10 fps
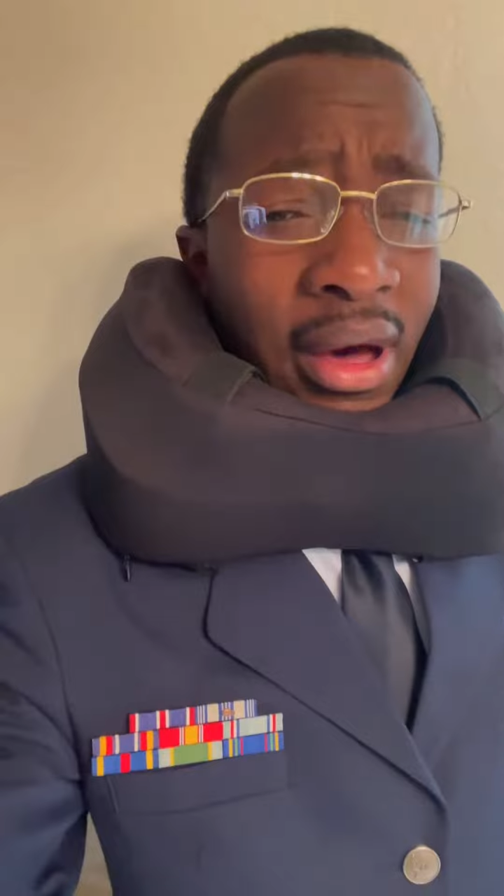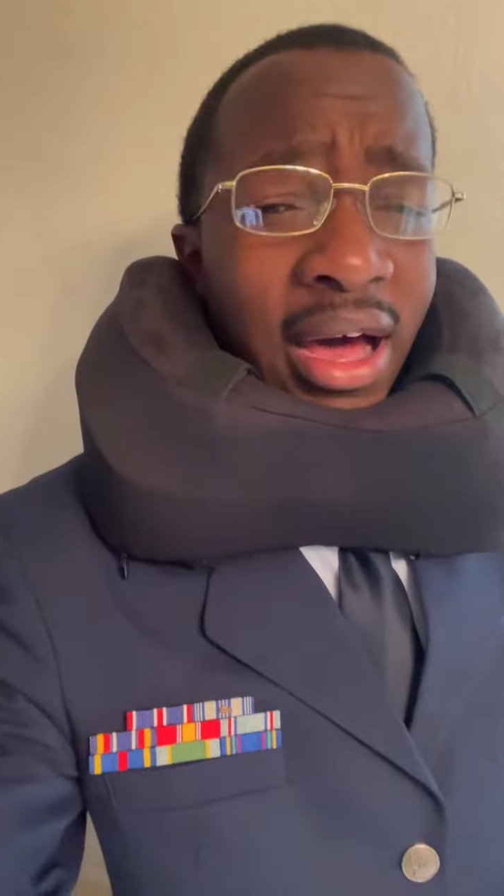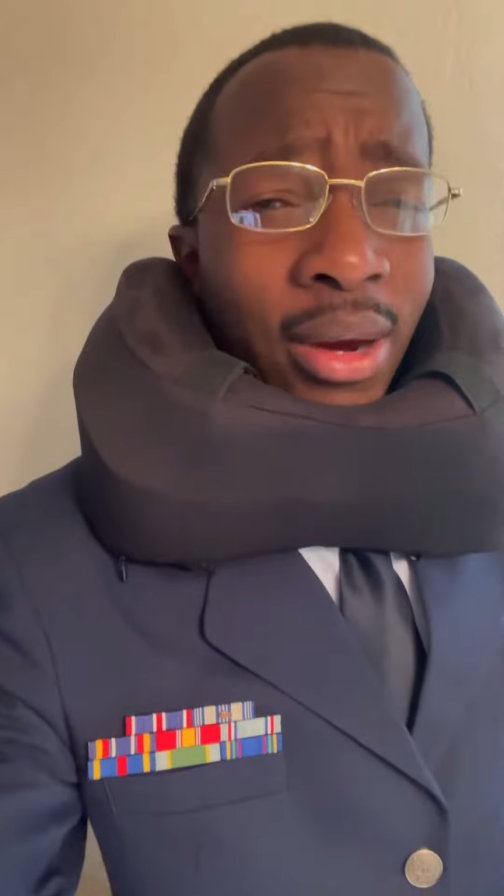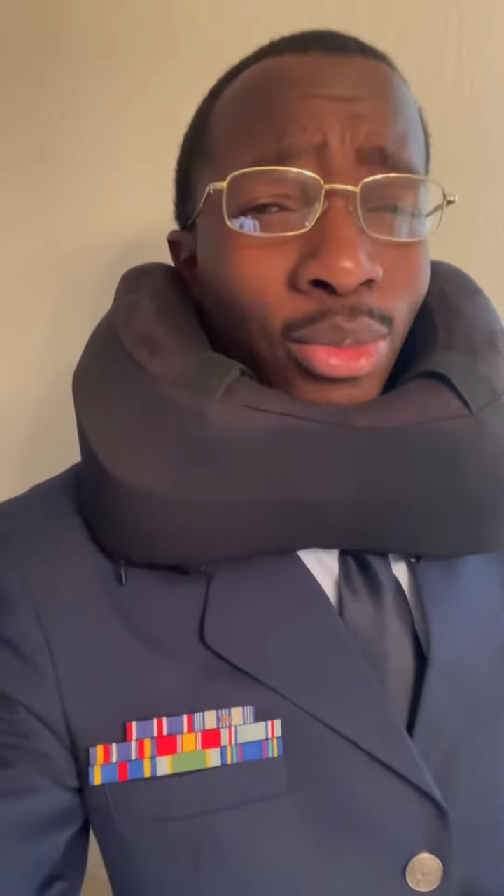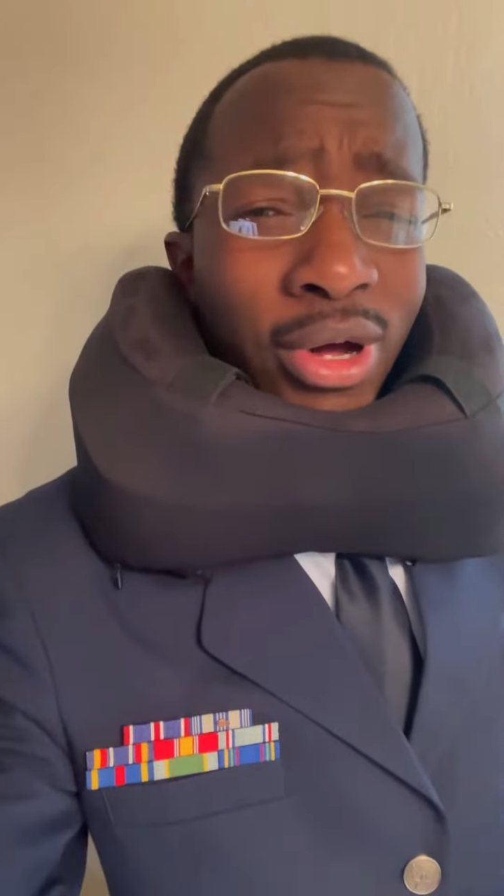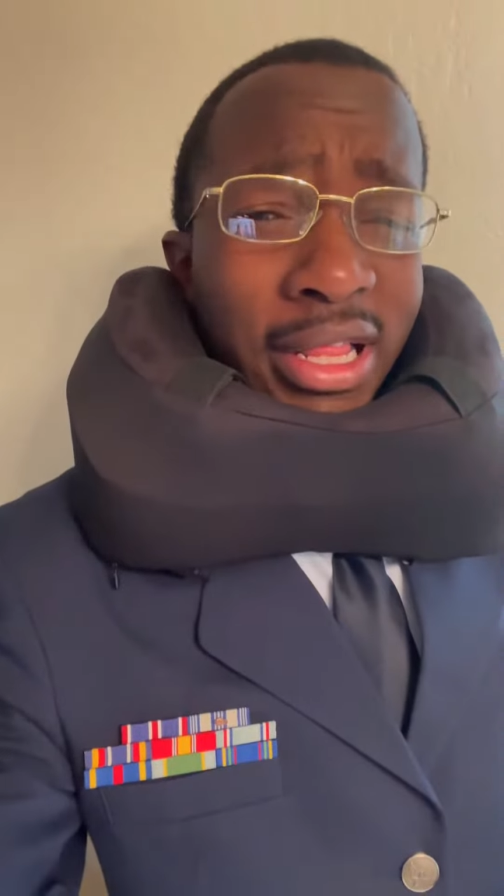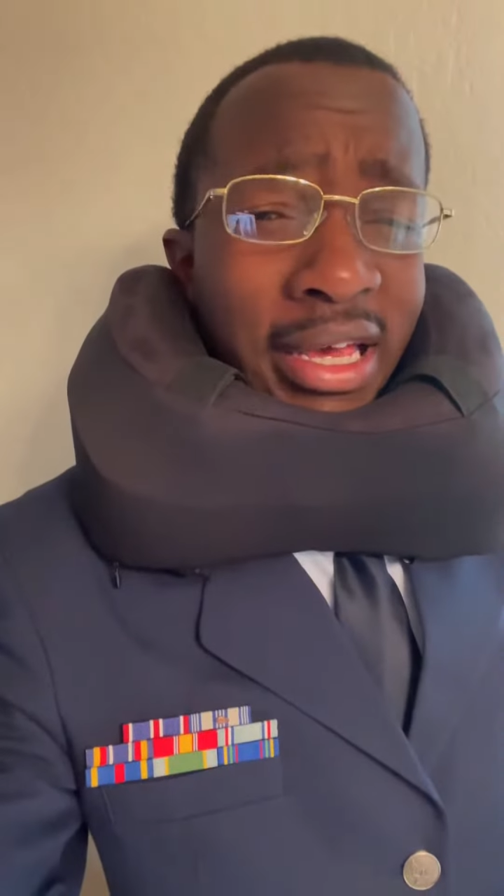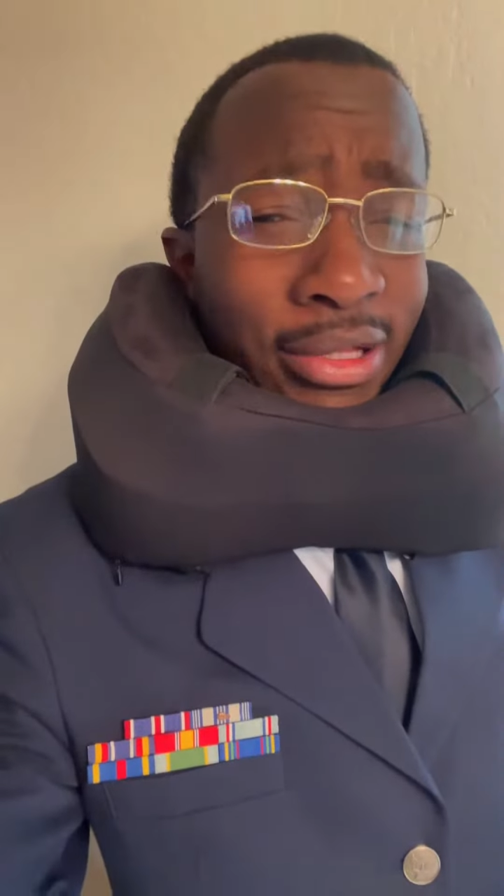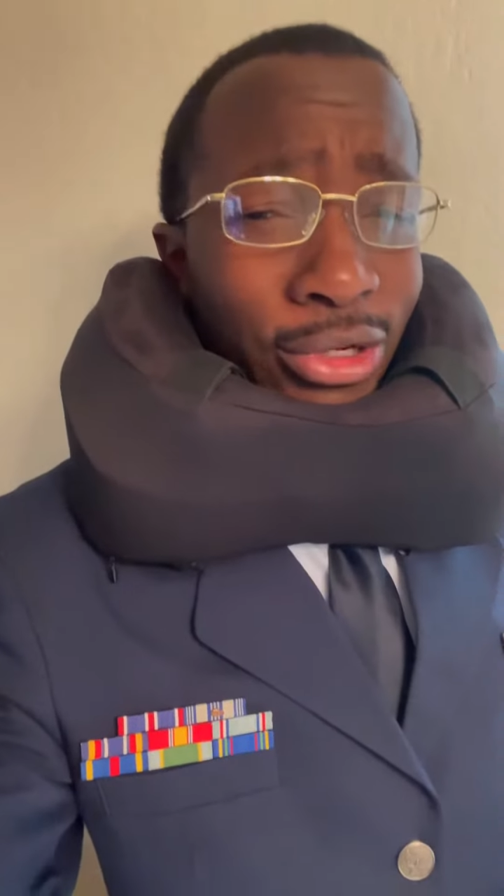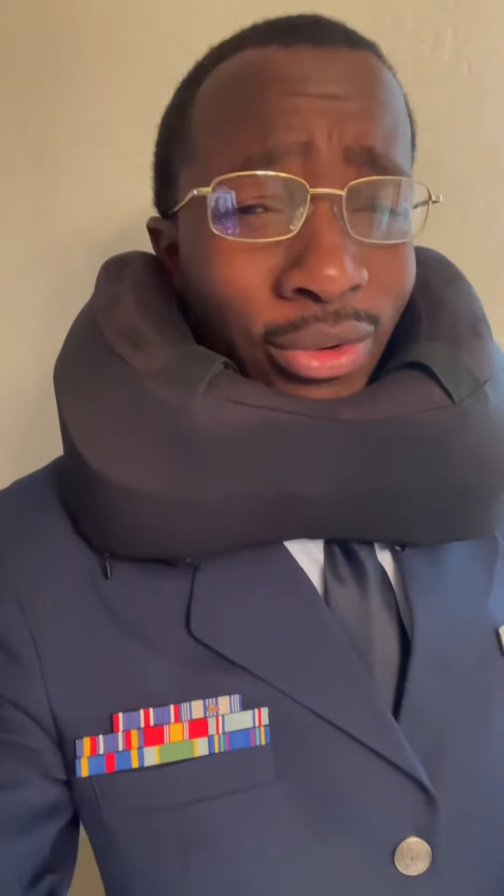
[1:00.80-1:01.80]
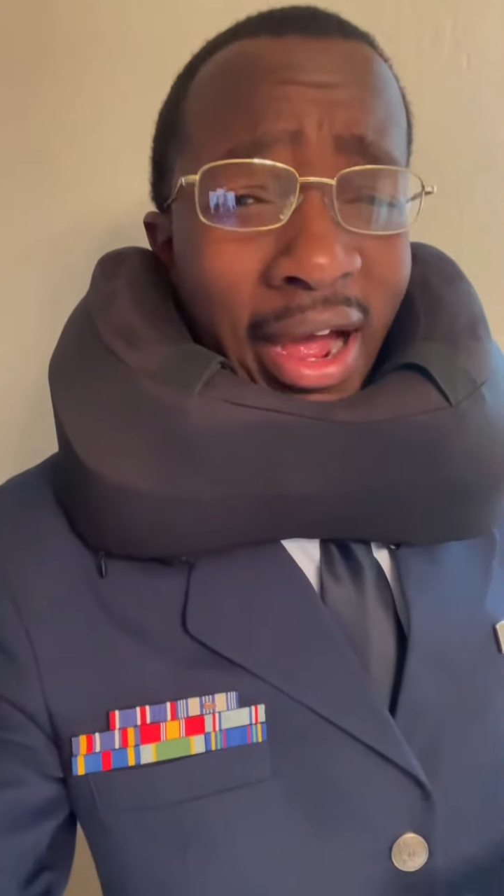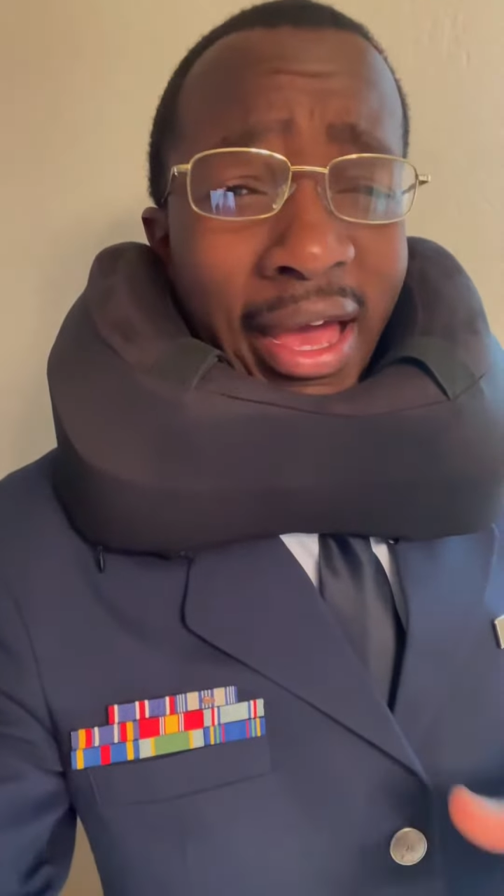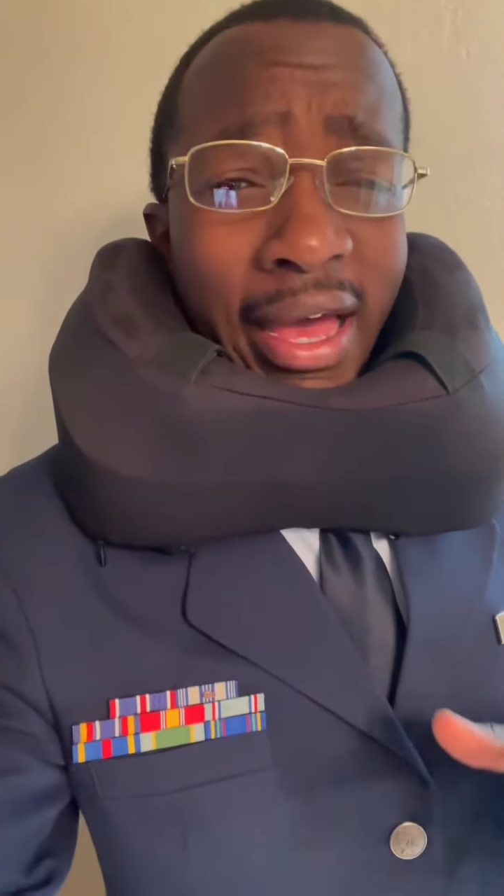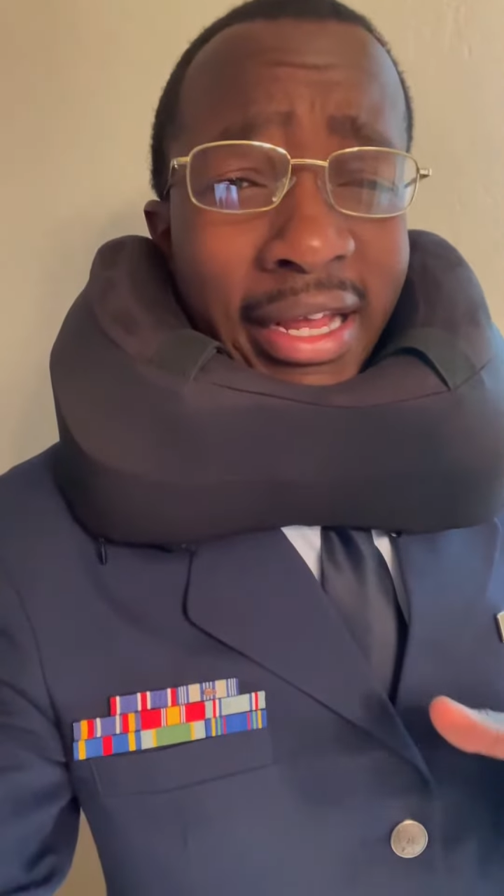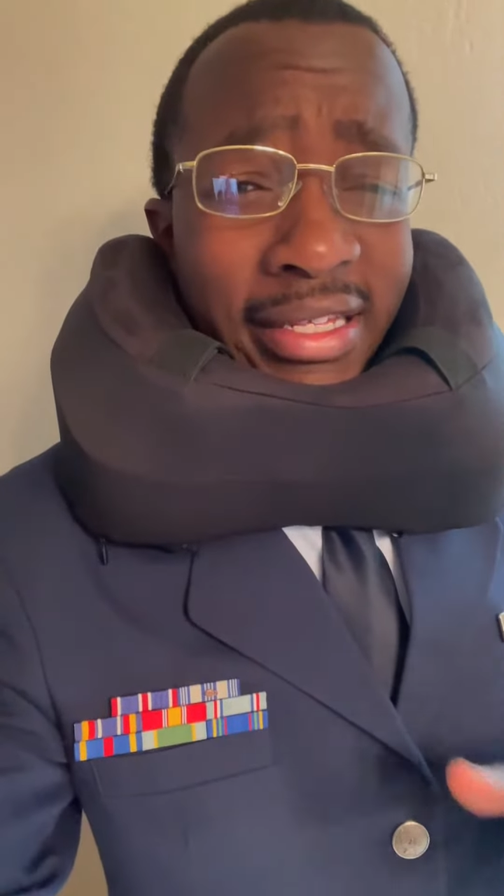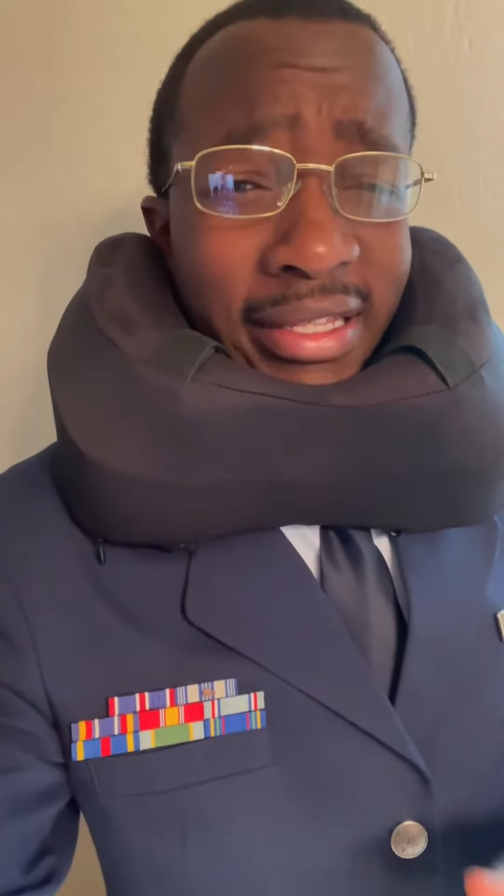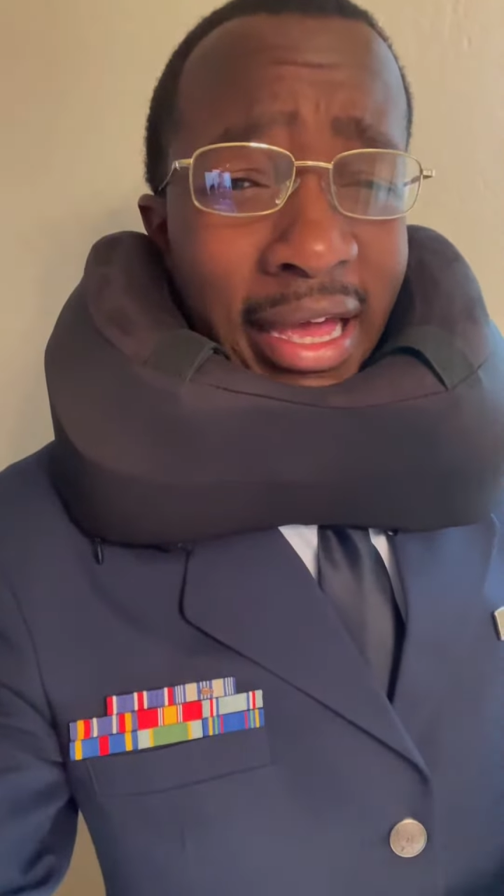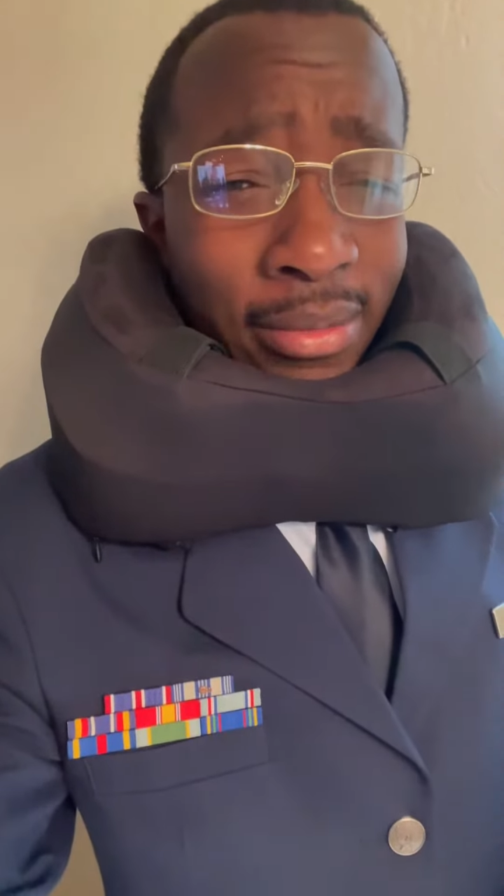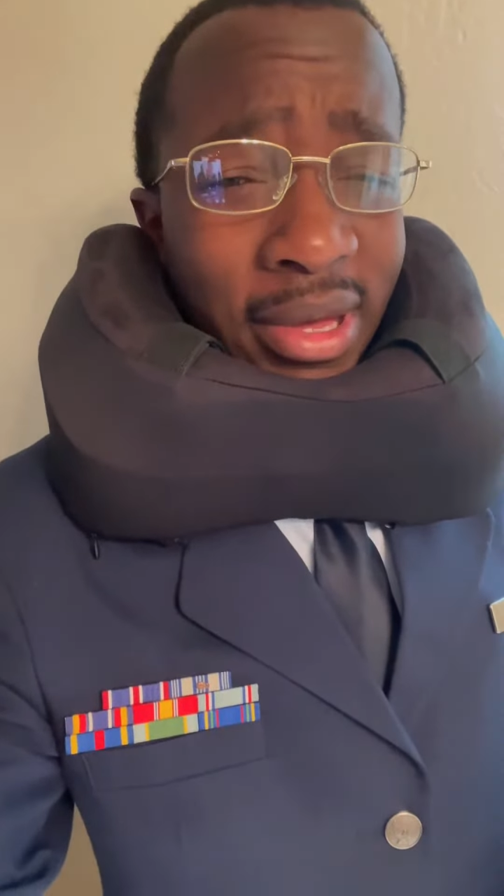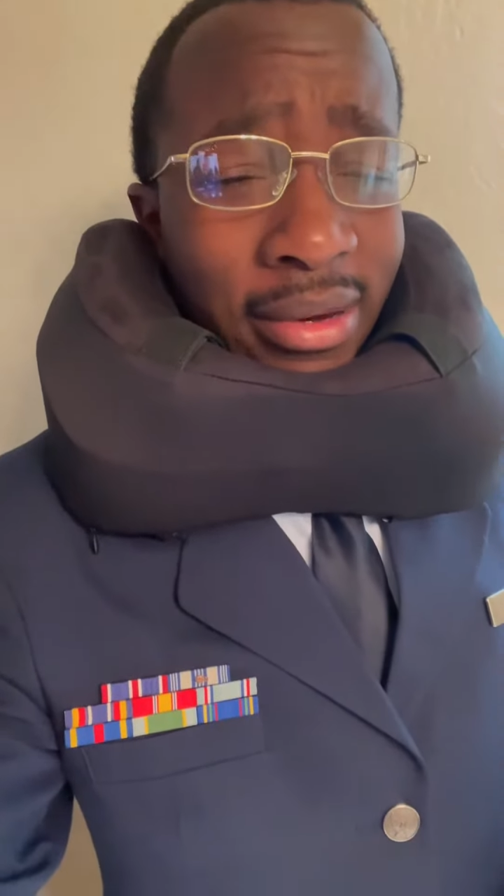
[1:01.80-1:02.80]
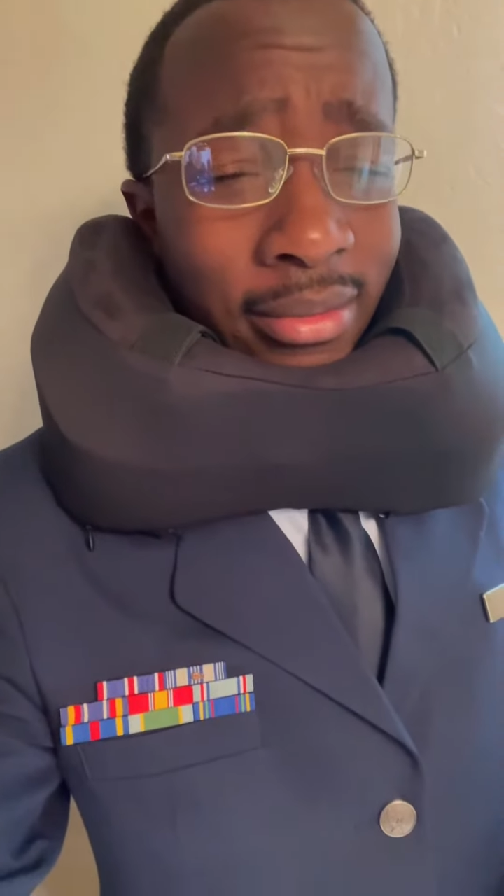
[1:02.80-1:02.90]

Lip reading: I am willing to write any statement.